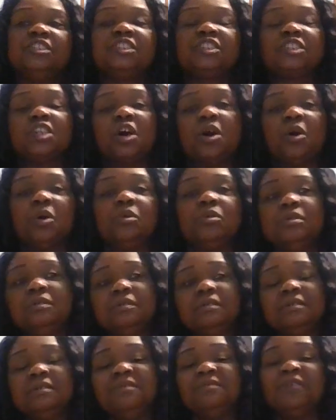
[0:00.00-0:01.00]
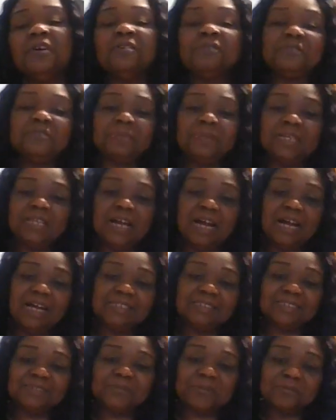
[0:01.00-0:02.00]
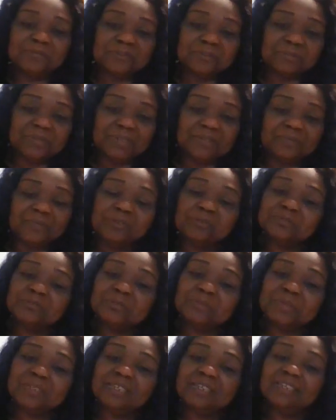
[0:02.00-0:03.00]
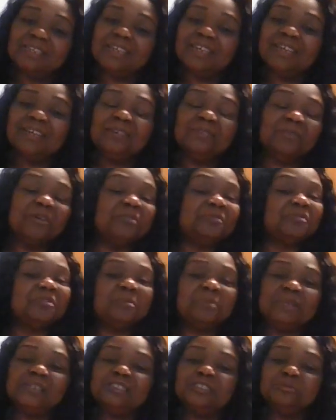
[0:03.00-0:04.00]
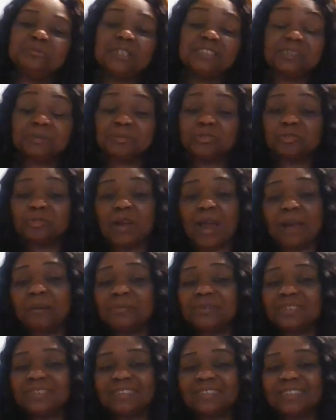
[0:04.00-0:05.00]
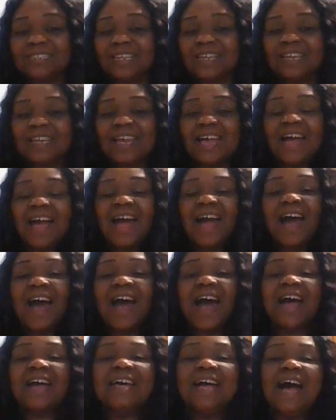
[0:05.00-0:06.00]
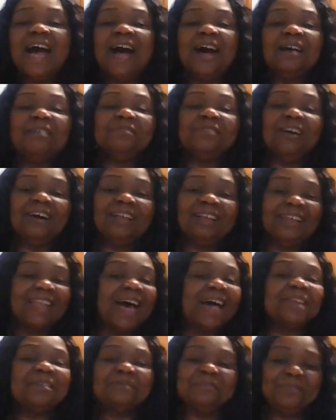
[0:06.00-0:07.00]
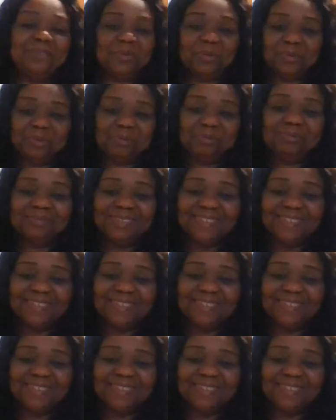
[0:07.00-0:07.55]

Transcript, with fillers: So vote for me, guys. Vote for me. Vote for me. Vote for me. To my subscribers, I have a lot of you,